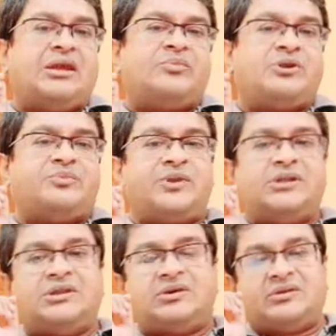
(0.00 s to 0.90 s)
lying
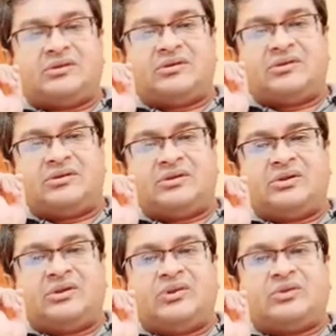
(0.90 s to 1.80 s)
perpendicular
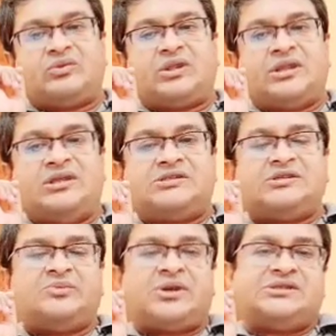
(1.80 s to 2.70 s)
to the
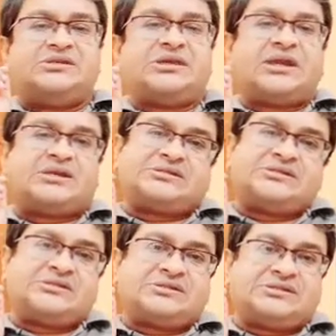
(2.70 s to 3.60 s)
nature magic
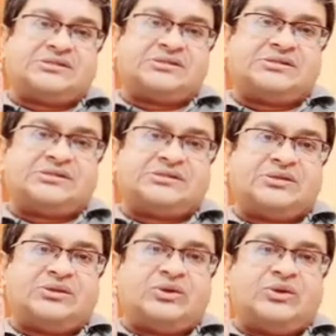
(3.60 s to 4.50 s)
axis.
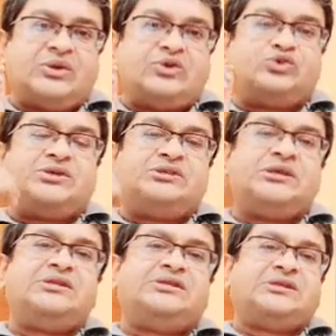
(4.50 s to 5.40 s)
So
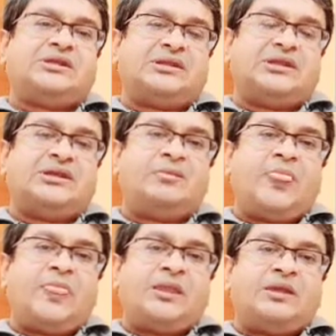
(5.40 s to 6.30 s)
essentially,
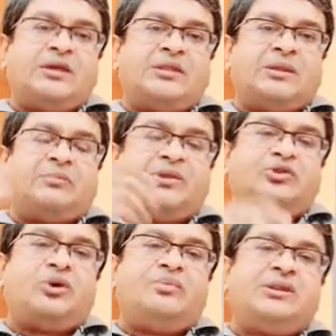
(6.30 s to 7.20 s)
the
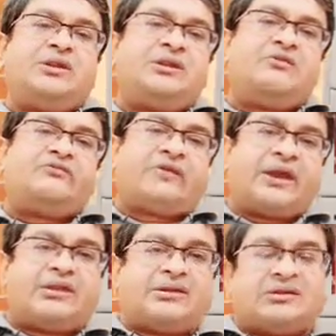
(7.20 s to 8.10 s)
predominating
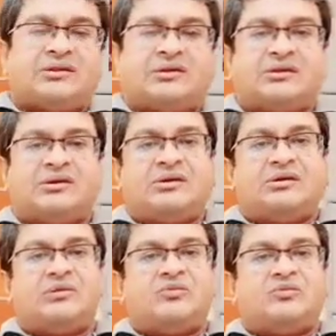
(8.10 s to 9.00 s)
factor,
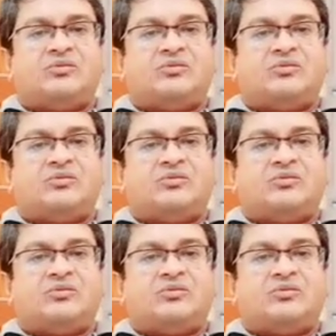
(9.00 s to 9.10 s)
uh,